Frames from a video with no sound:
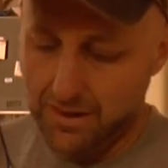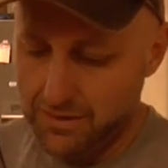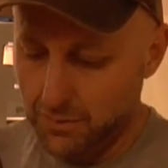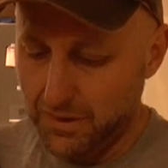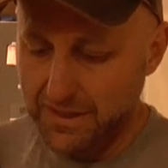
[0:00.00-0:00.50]

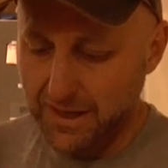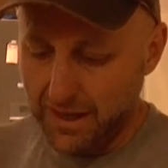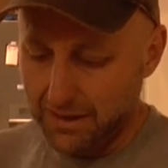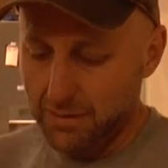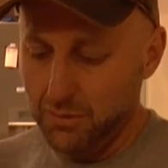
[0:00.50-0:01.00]
So once again,
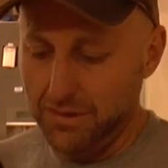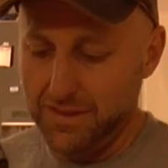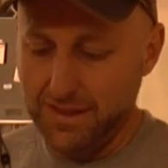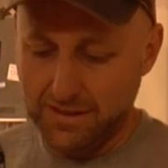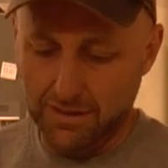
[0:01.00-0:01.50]
I'm going to put
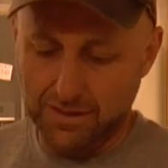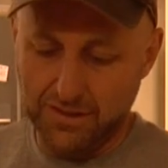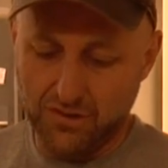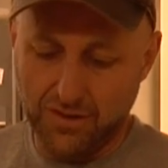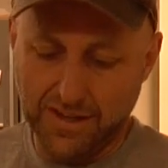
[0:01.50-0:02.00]
this on the
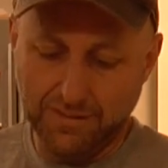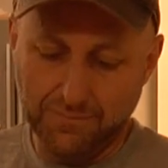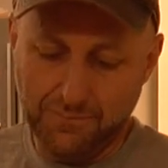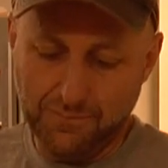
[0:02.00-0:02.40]
string,